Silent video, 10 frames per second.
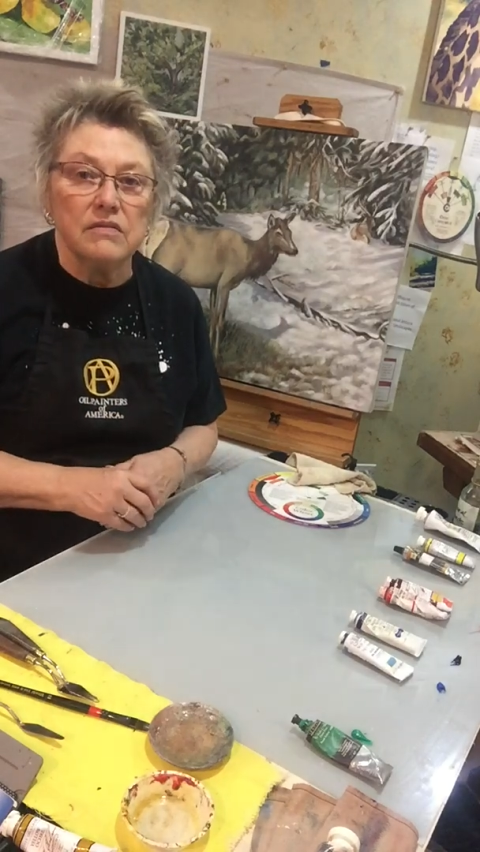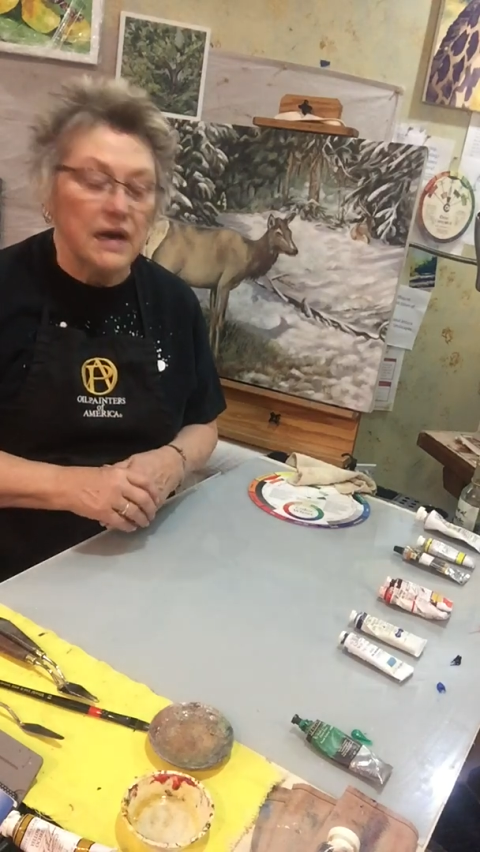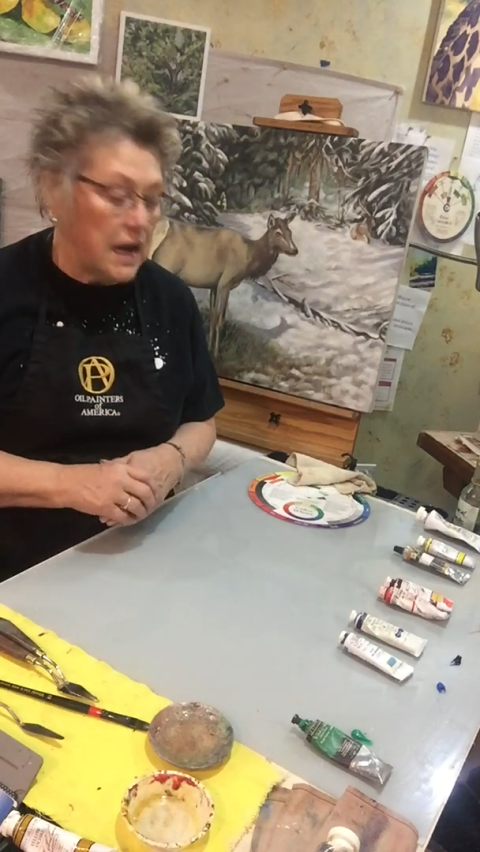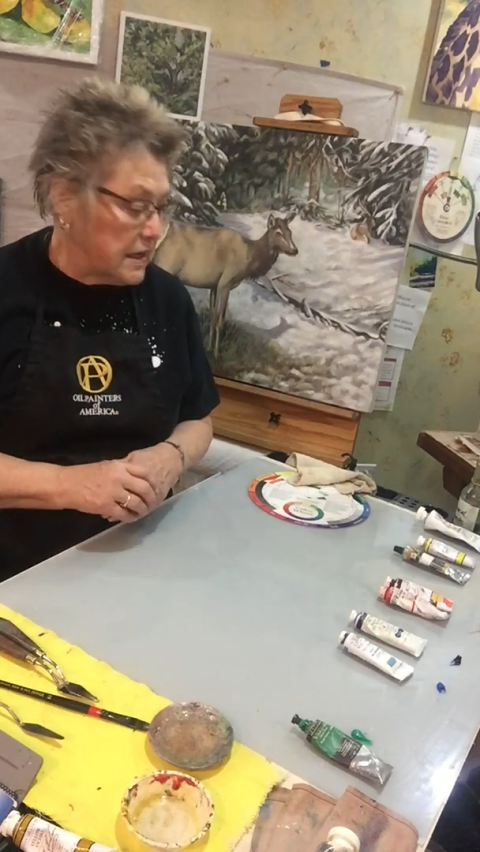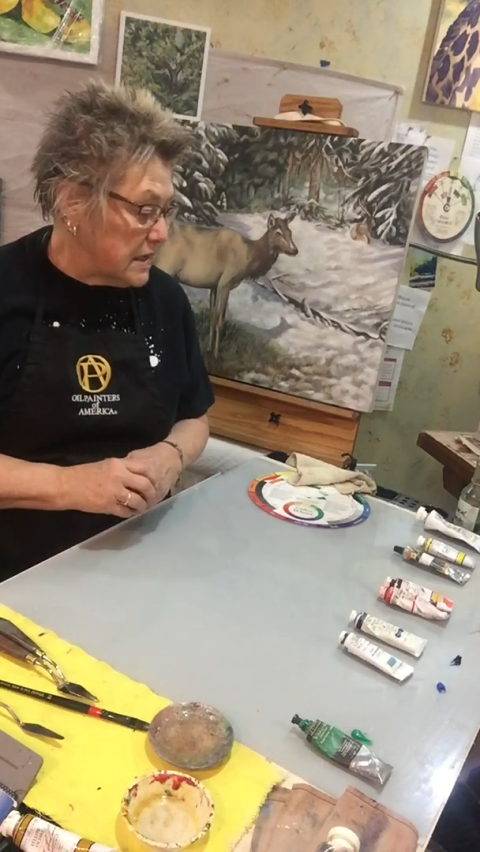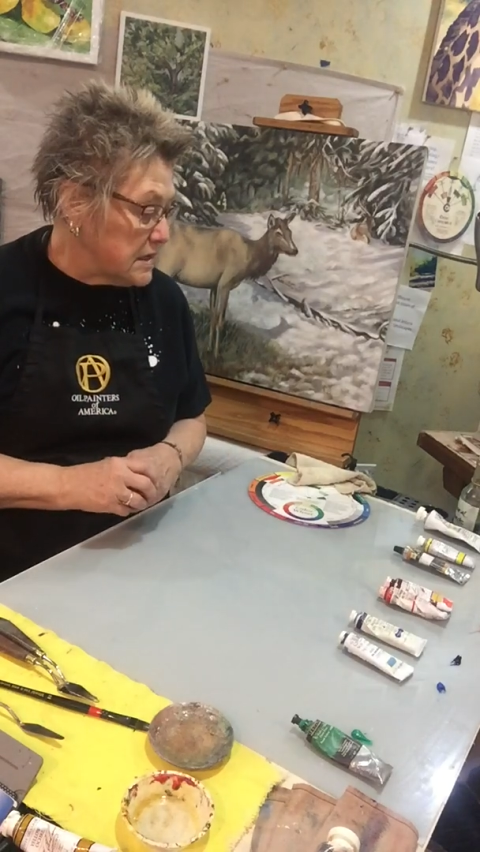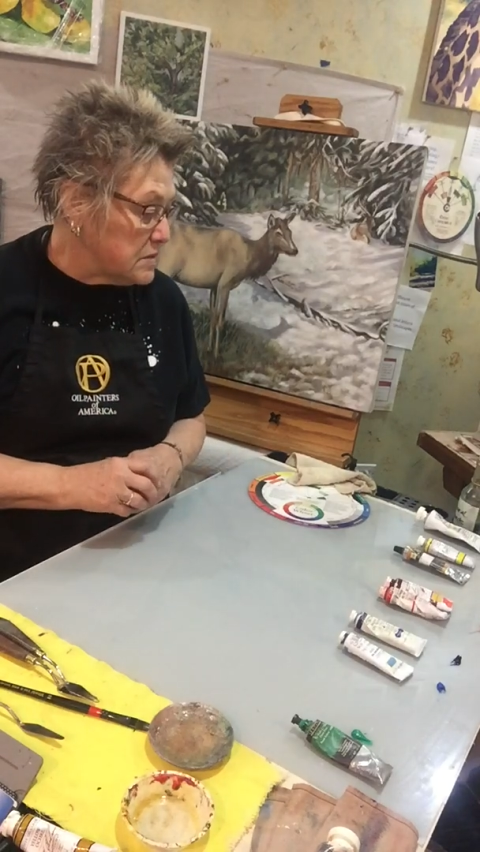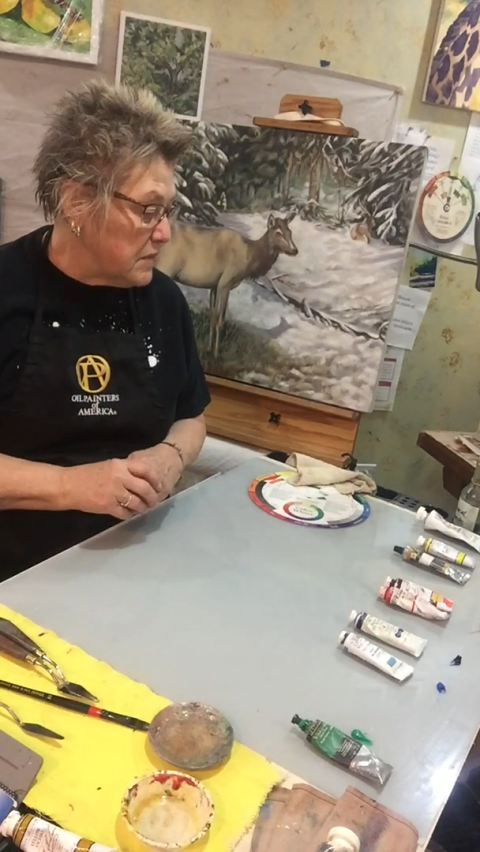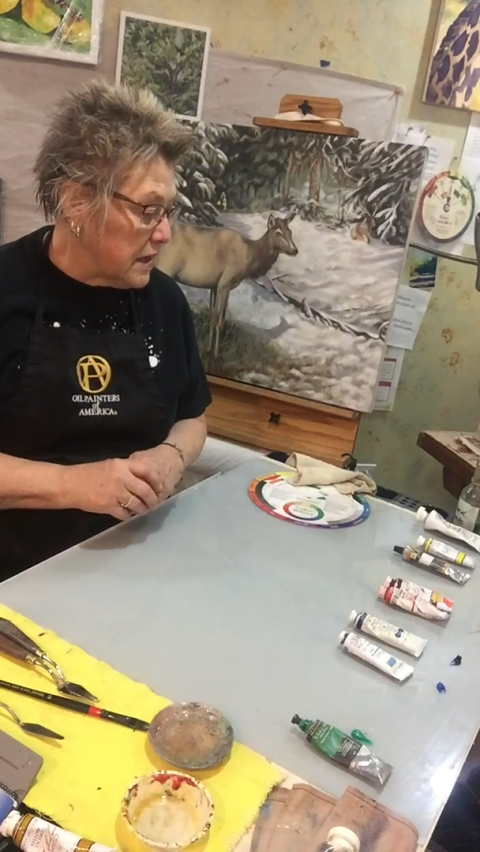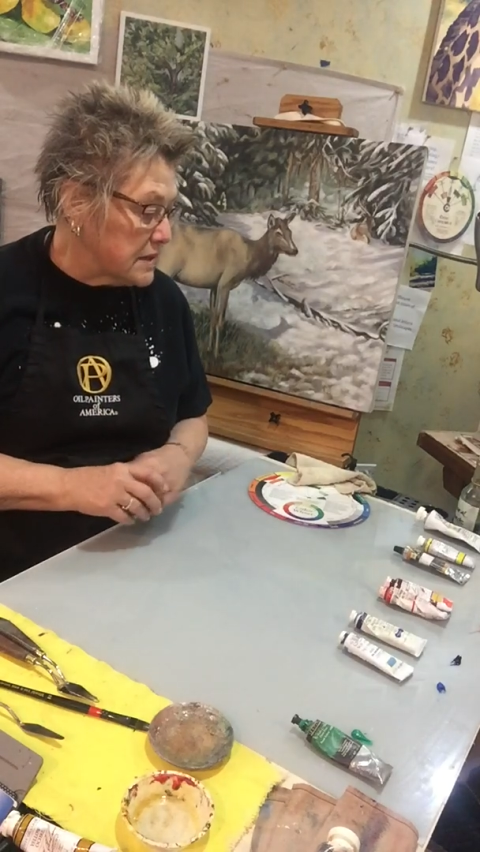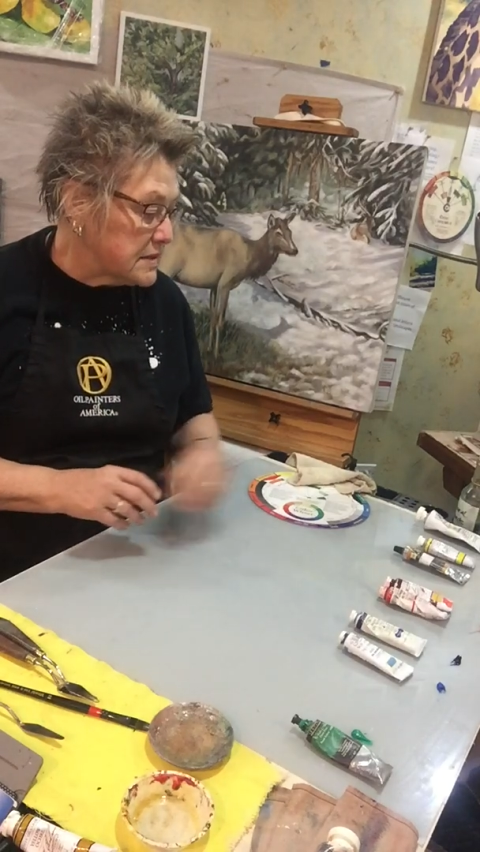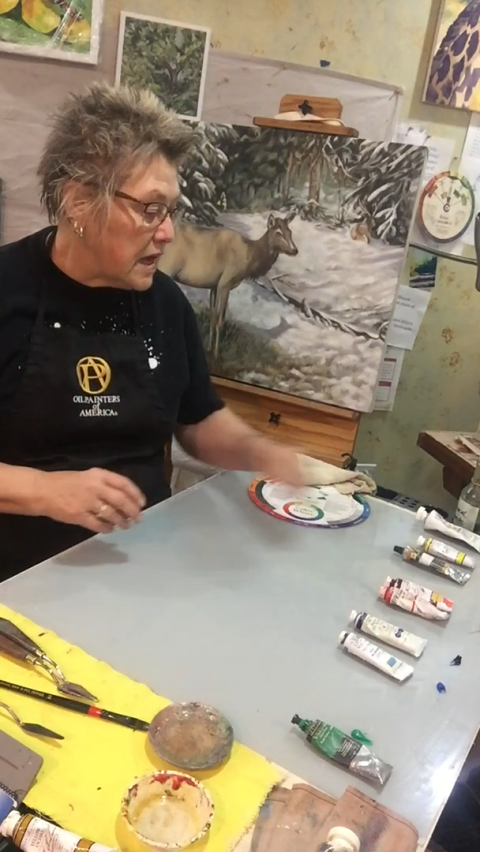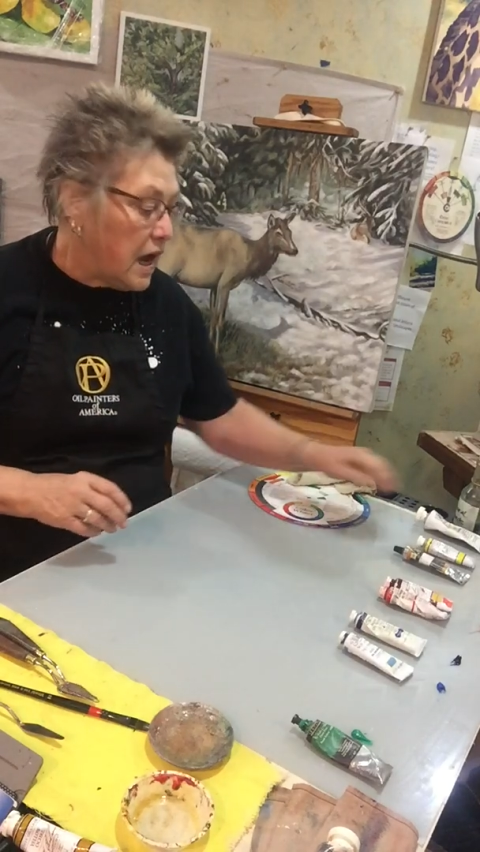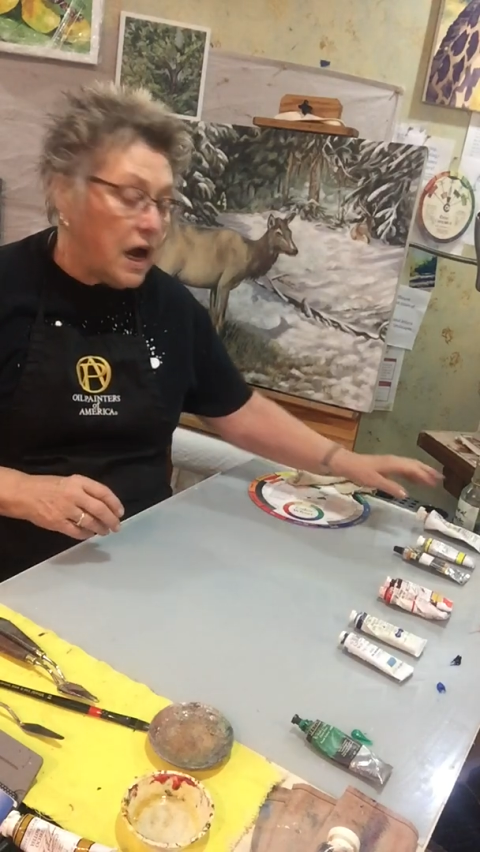that I need to mix.